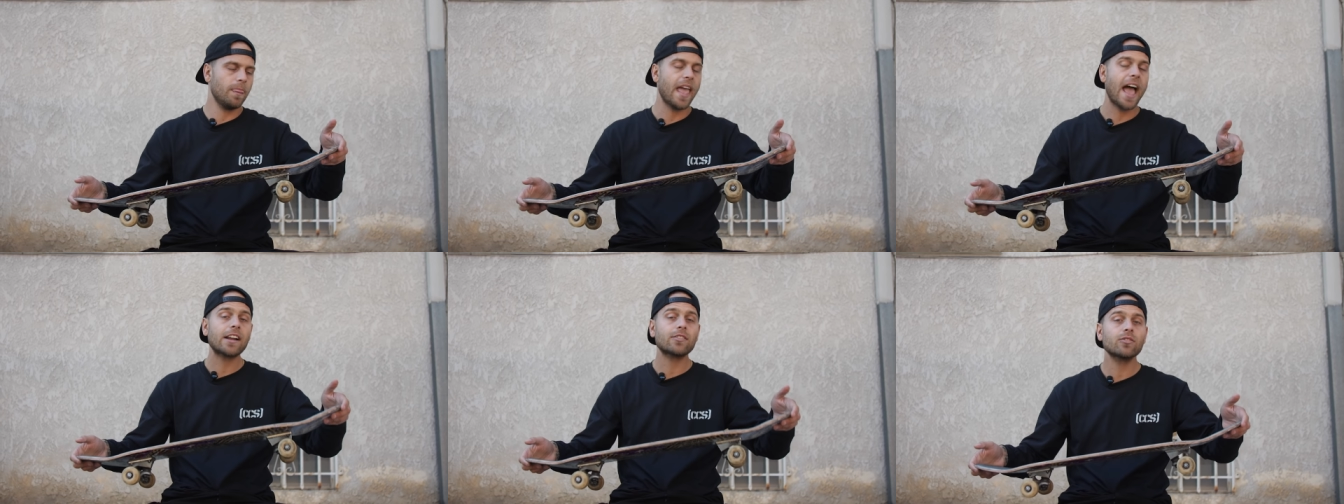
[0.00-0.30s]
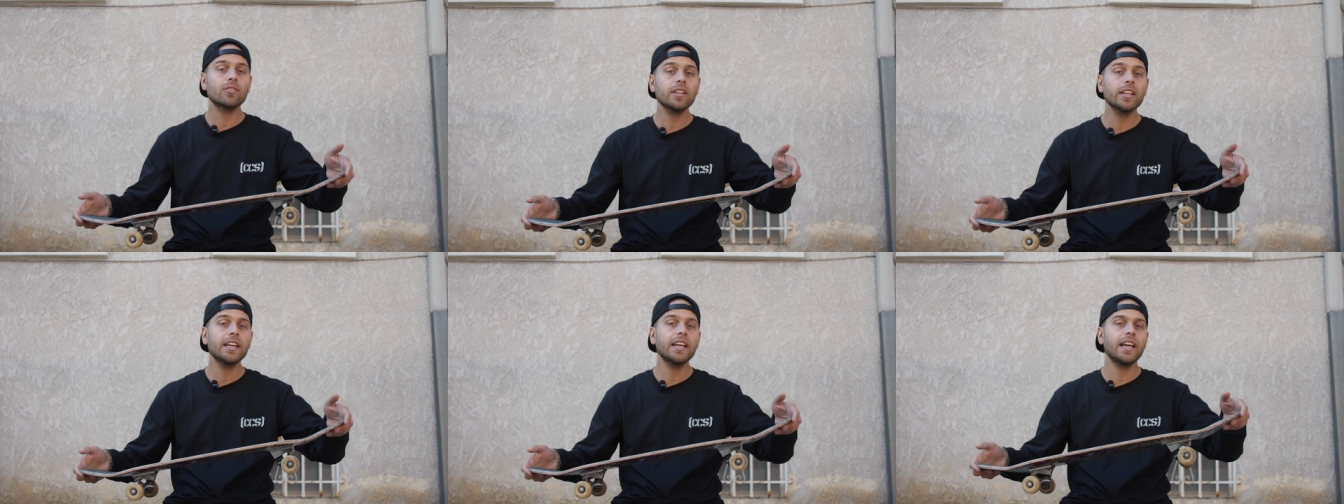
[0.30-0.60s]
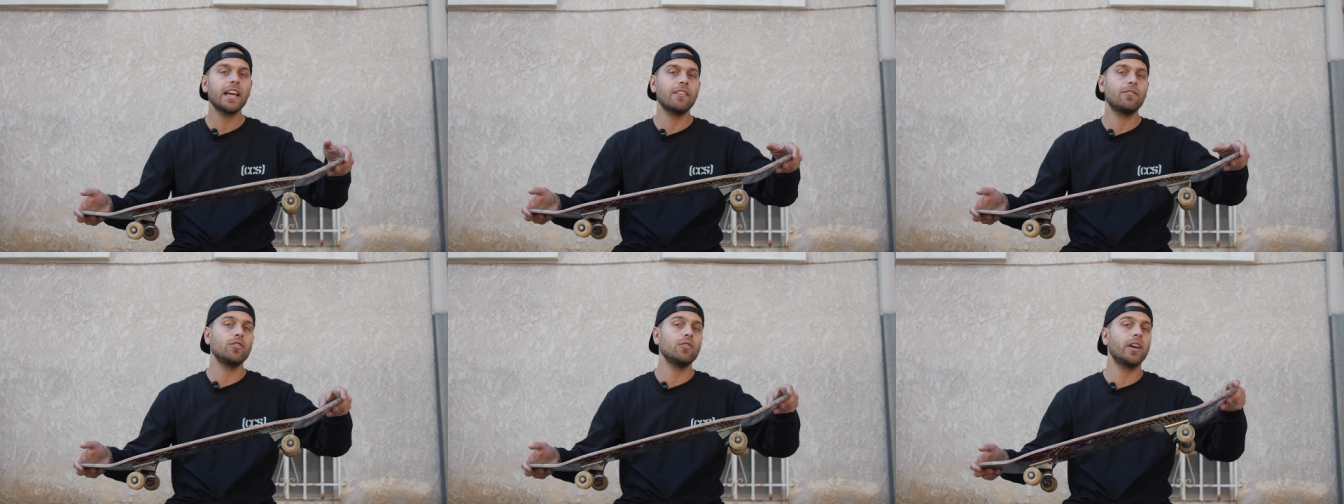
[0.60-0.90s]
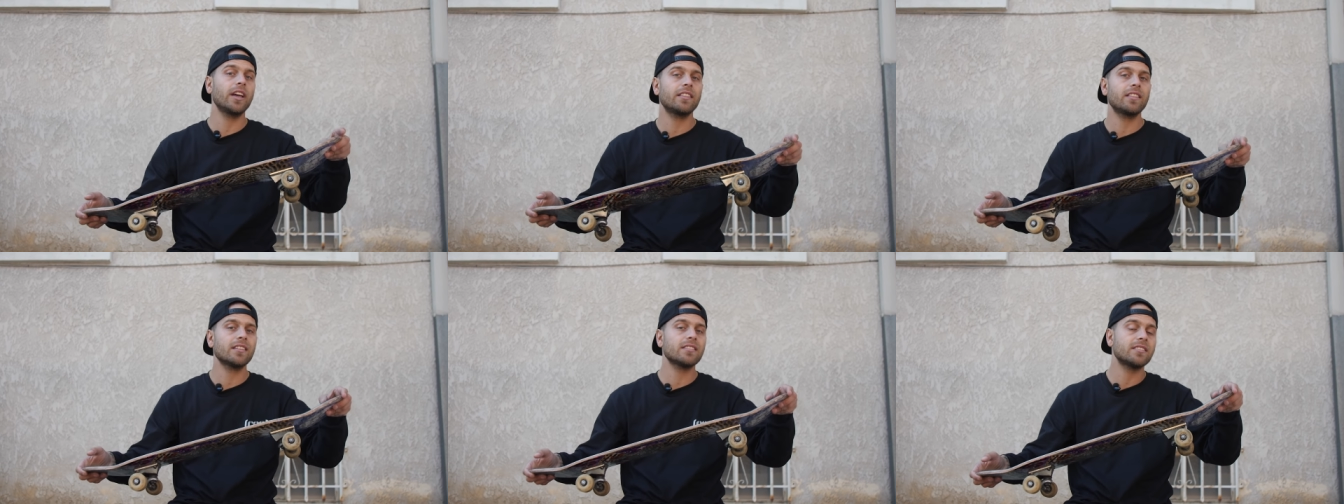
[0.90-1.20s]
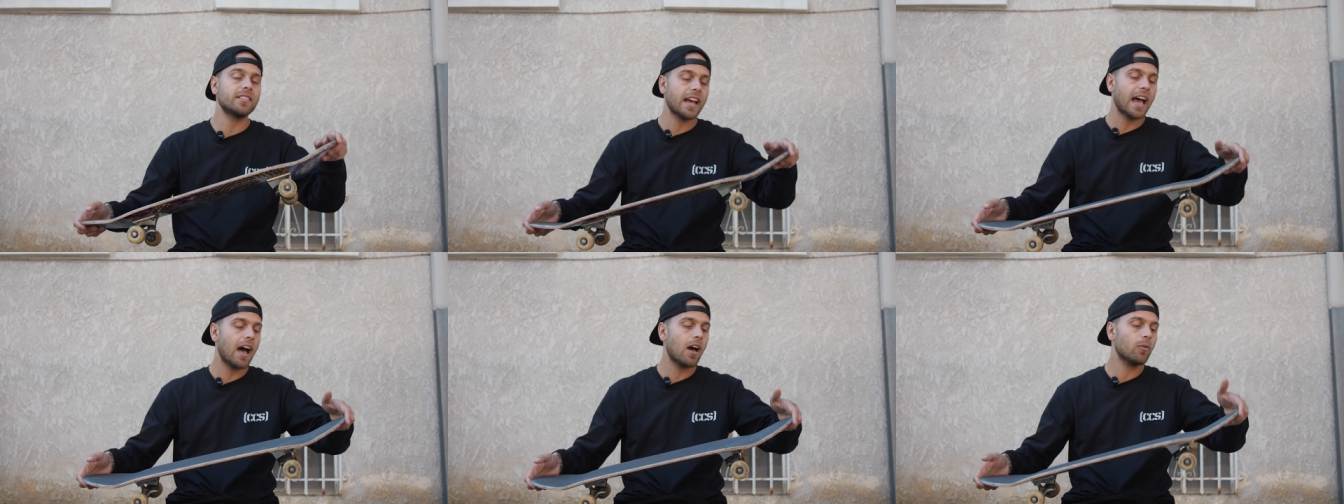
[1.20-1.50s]
Naturally, if you get this
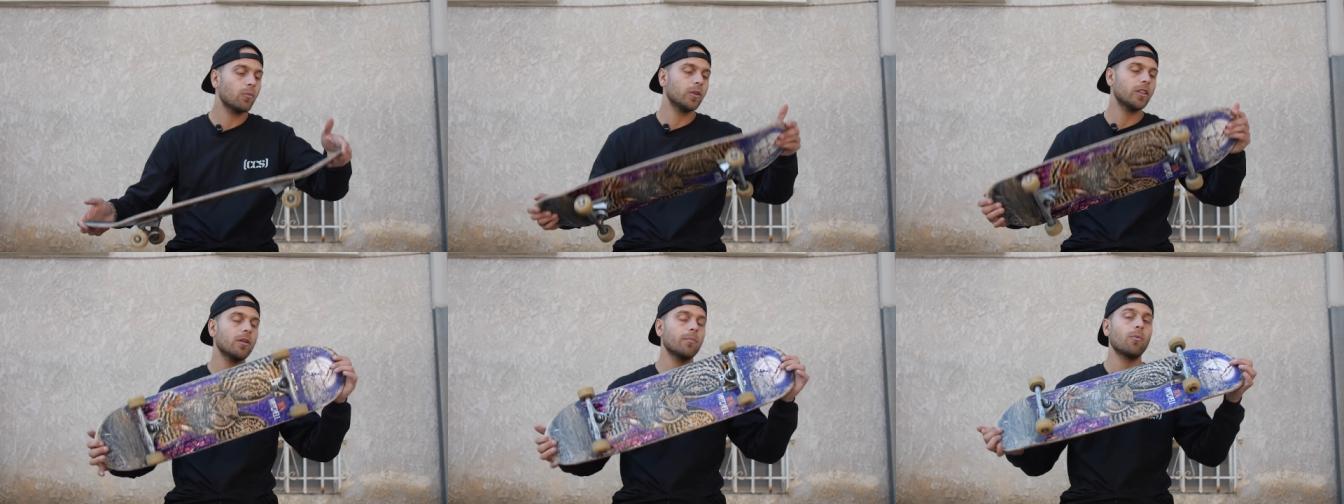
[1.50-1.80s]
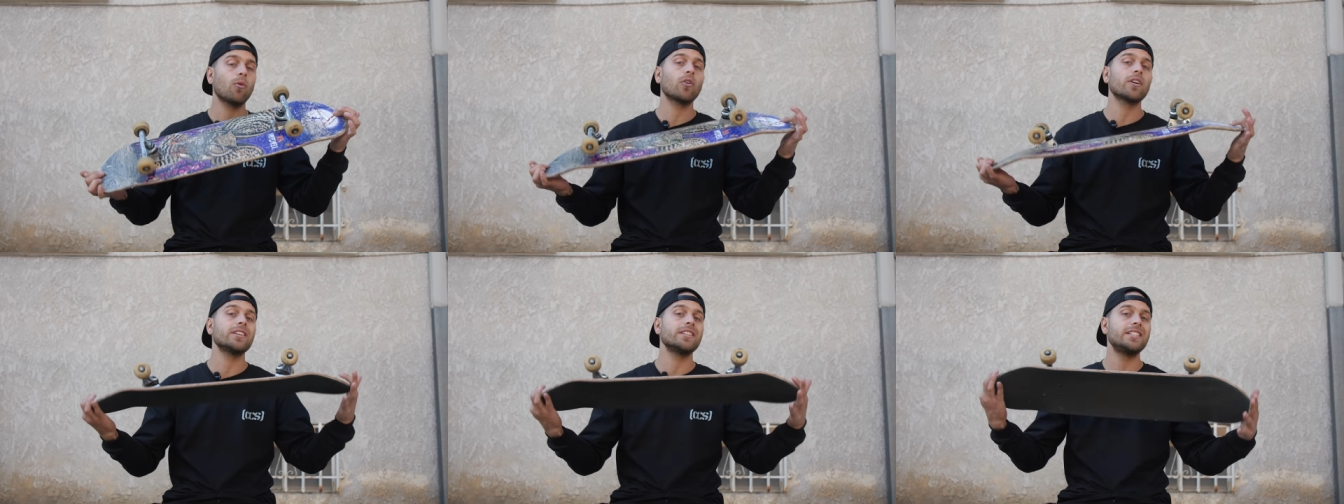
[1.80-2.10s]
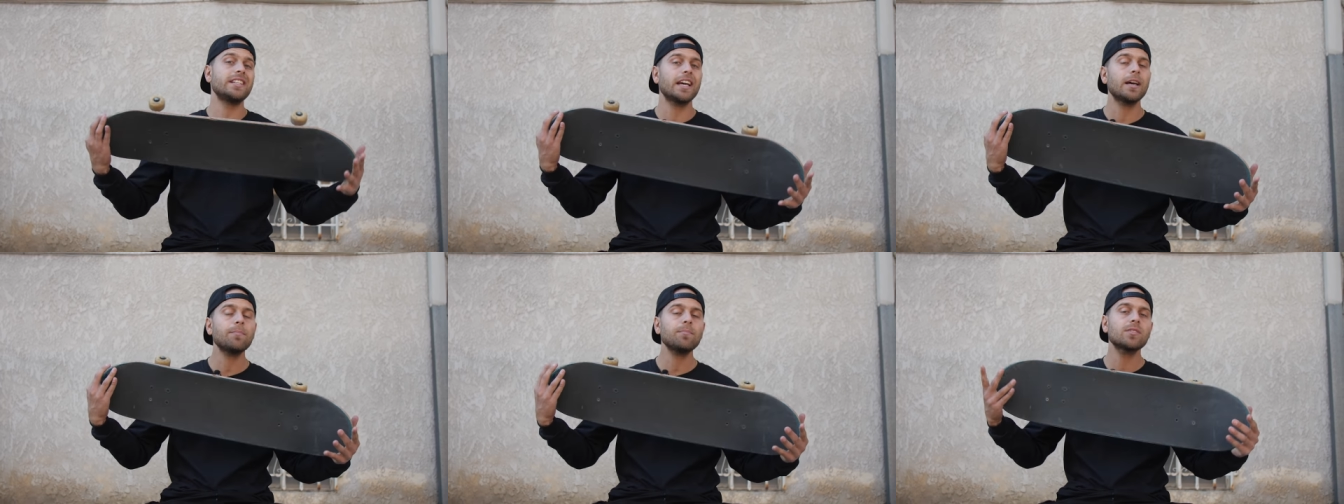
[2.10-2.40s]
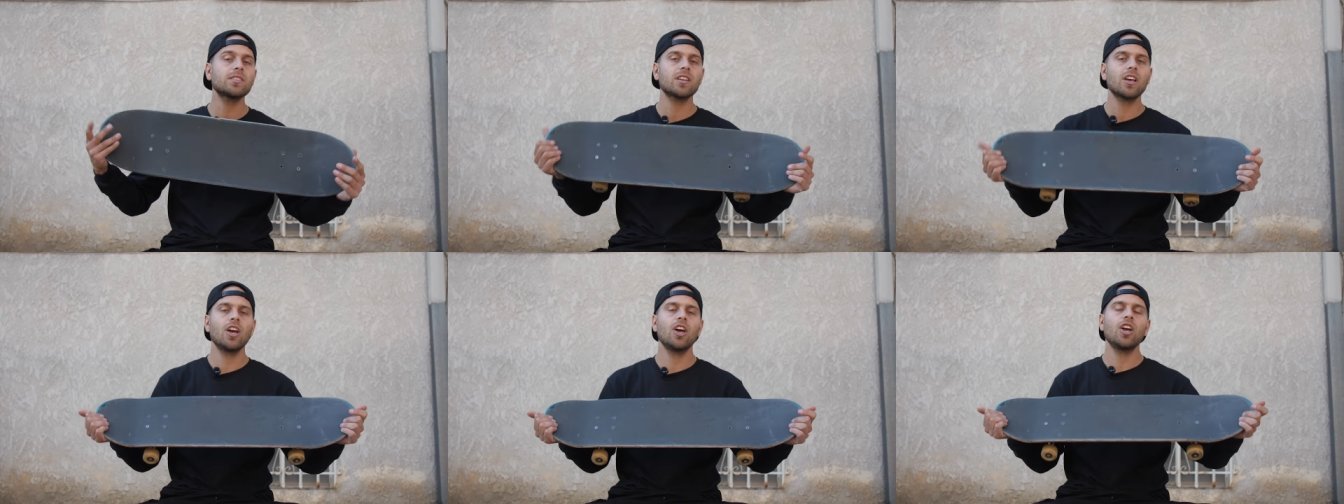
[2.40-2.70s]
down, when the board dips,